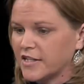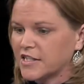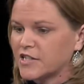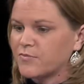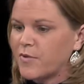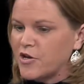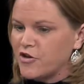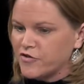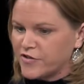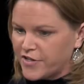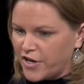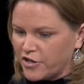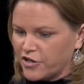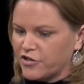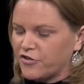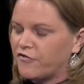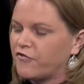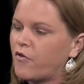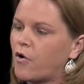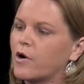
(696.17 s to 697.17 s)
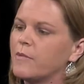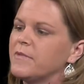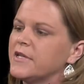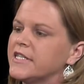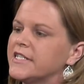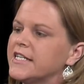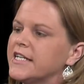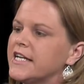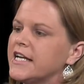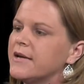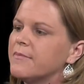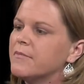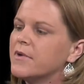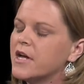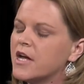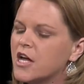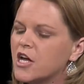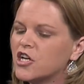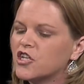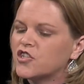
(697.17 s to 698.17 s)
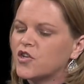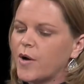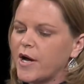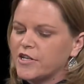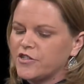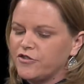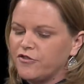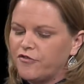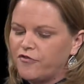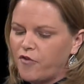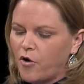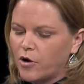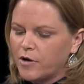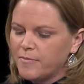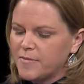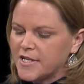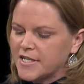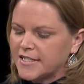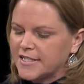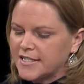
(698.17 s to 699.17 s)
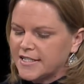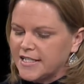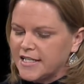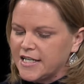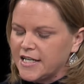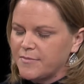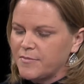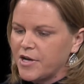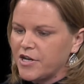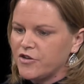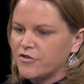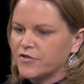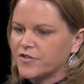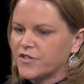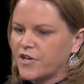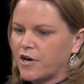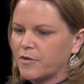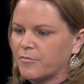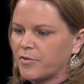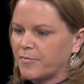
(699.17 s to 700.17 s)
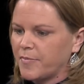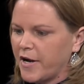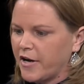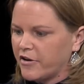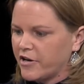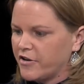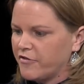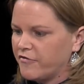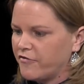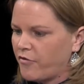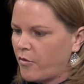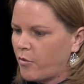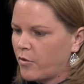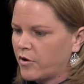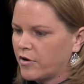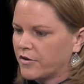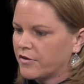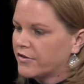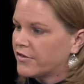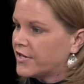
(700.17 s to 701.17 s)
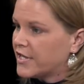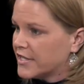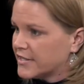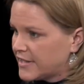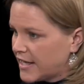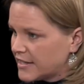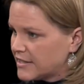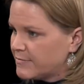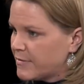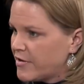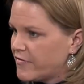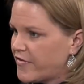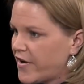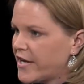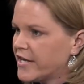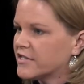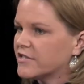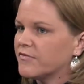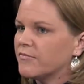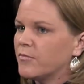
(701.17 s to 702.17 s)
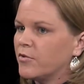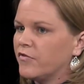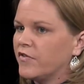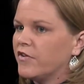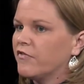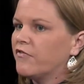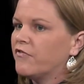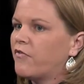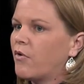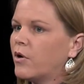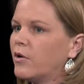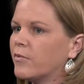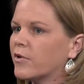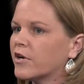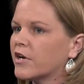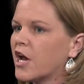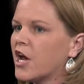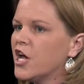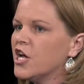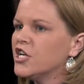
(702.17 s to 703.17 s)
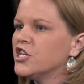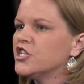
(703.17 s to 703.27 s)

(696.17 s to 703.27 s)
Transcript: Mm -hmm. This is when you started to form the team. Mm -hmm. So as you form this team and you start preparing for the assessment phase and moving forward, mm -hmm.